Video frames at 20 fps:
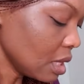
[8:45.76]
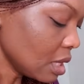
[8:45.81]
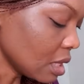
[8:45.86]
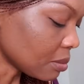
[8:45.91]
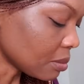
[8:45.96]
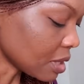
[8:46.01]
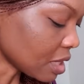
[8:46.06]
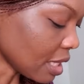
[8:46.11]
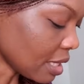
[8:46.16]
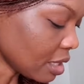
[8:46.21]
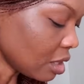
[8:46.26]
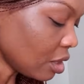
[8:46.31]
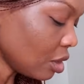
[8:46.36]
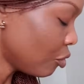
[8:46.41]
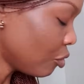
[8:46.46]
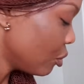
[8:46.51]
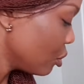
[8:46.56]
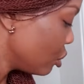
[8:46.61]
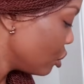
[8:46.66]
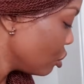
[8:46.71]
especially
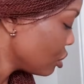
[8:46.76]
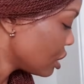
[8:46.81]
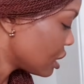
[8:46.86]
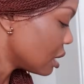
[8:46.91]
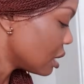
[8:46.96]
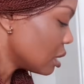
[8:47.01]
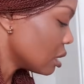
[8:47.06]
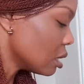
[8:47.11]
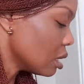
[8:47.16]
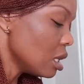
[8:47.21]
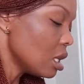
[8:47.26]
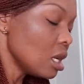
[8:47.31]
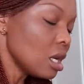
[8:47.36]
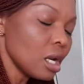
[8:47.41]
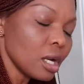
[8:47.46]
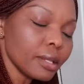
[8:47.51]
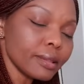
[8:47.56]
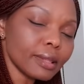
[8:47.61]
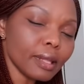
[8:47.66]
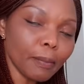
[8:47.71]
if you use the
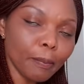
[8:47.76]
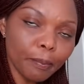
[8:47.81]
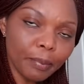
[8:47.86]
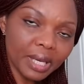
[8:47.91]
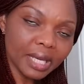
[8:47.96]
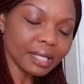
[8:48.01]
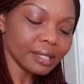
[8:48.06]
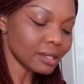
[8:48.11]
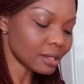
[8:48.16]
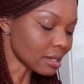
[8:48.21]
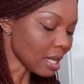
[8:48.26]
big